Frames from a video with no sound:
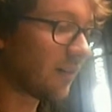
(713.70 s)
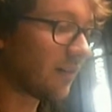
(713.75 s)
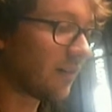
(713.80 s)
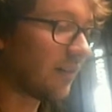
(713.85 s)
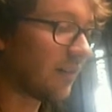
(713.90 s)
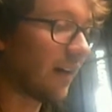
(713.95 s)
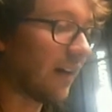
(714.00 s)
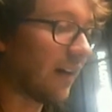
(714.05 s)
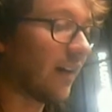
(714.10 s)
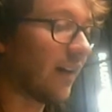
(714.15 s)

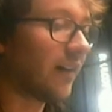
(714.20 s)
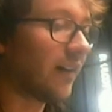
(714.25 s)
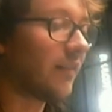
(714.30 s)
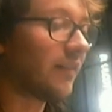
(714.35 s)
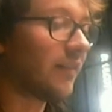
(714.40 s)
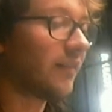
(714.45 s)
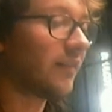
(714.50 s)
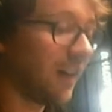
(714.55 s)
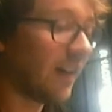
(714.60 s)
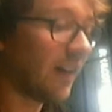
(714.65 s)
The
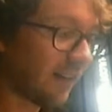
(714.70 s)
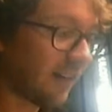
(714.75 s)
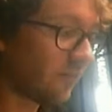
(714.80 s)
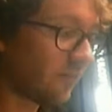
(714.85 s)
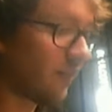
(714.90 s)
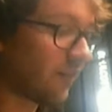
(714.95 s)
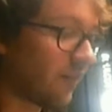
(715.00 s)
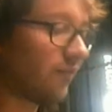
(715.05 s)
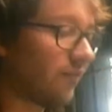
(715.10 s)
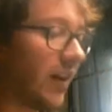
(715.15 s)
next
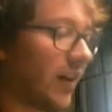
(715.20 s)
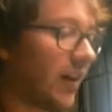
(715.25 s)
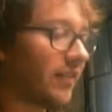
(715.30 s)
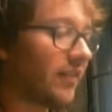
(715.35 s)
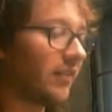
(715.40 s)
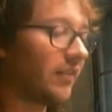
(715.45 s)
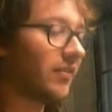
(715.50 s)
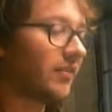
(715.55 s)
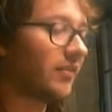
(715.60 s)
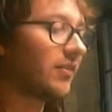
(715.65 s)

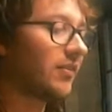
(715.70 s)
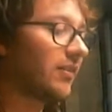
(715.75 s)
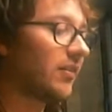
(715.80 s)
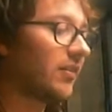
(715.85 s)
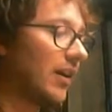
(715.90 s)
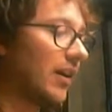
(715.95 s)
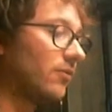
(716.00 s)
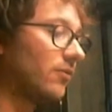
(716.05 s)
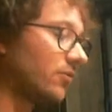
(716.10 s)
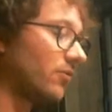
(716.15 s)
advantage
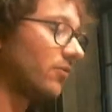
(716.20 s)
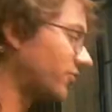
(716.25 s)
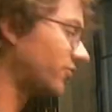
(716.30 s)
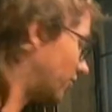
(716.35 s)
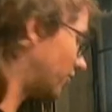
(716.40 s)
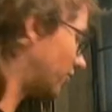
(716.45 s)
I will show